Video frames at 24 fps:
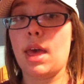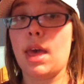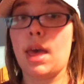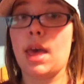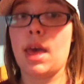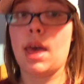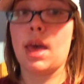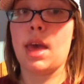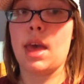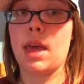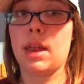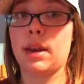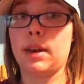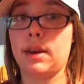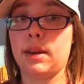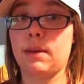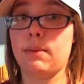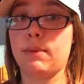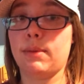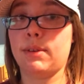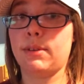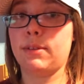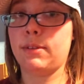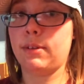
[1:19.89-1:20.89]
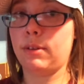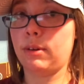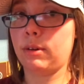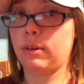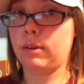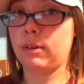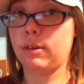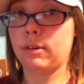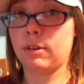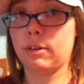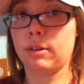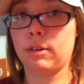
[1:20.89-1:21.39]
And it was
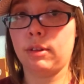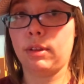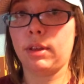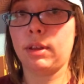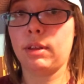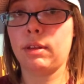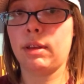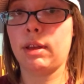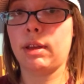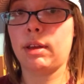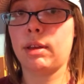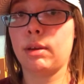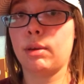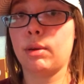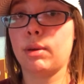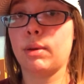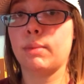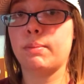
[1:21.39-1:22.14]
still early, like,